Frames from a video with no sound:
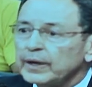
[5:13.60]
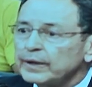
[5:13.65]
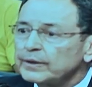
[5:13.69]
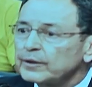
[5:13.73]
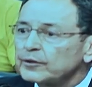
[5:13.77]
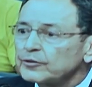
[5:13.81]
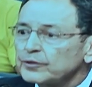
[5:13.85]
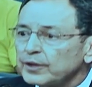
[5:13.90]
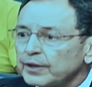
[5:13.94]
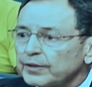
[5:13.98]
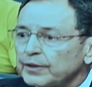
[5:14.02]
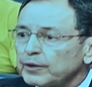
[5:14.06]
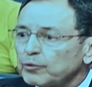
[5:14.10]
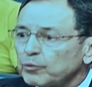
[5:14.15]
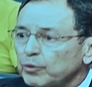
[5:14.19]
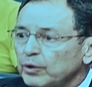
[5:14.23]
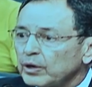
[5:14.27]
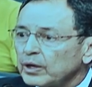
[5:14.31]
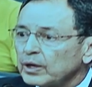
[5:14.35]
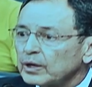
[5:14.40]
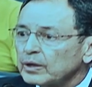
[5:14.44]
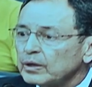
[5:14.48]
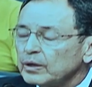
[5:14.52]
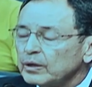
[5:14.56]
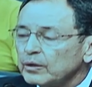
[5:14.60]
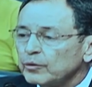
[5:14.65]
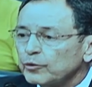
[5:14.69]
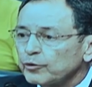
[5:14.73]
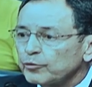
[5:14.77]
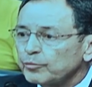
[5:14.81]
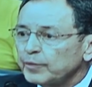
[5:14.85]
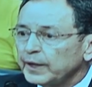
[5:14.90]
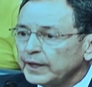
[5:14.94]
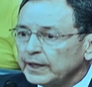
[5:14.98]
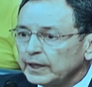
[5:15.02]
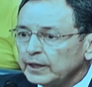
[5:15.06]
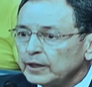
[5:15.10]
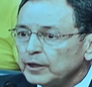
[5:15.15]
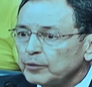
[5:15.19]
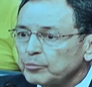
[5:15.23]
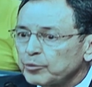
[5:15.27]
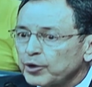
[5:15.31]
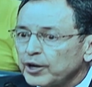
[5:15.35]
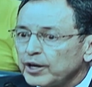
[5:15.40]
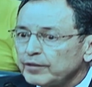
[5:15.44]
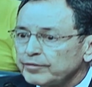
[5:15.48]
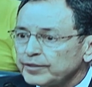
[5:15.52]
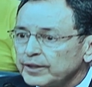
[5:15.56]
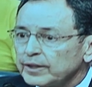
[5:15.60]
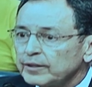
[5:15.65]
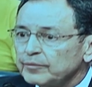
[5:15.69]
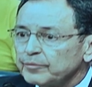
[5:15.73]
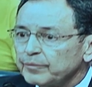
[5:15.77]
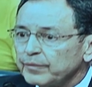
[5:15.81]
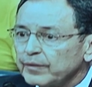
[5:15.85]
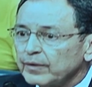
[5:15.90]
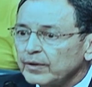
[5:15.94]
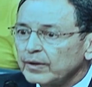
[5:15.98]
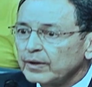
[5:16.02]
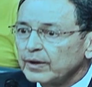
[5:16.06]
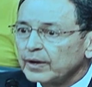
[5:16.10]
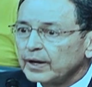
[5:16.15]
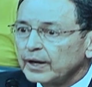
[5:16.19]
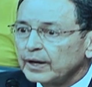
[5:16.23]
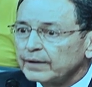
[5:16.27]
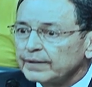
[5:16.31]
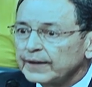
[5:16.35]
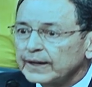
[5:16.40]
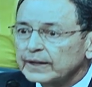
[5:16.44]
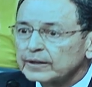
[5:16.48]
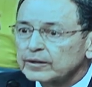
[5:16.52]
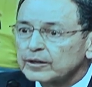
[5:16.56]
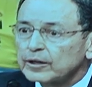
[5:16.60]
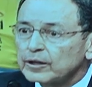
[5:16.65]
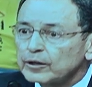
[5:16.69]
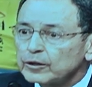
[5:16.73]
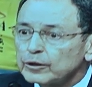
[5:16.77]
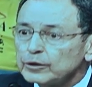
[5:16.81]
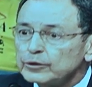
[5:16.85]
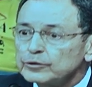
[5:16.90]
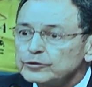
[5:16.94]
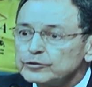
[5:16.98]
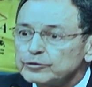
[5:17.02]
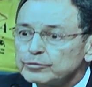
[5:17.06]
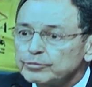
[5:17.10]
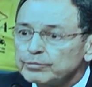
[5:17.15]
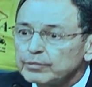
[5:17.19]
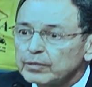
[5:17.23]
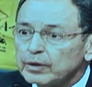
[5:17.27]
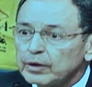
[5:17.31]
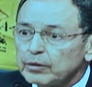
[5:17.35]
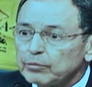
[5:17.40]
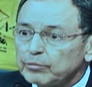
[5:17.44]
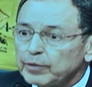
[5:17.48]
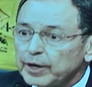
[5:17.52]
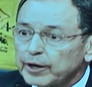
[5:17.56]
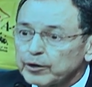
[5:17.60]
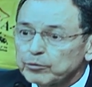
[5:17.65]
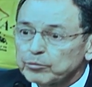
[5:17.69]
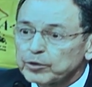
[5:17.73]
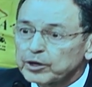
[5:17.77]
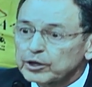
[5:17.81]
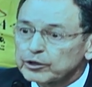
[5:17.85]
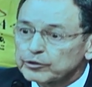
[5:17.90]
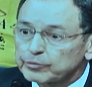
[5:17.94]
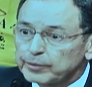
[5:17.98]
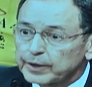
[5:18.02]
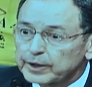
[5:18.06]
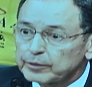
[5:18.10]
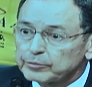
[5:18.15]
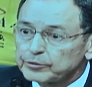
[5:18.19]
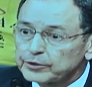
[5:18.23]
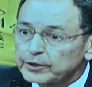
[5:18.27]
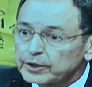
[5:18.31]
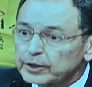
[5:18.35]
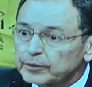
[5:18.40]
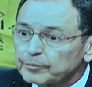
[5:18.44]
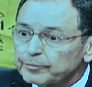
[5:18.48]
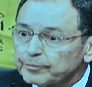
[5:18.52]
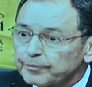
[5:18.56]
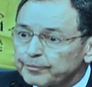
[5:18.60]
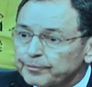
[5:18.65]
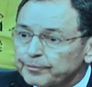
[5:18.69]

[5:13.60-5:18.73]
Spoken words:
there's nothing wrong with making a profit. And that concludes my remarks, Madam Chair.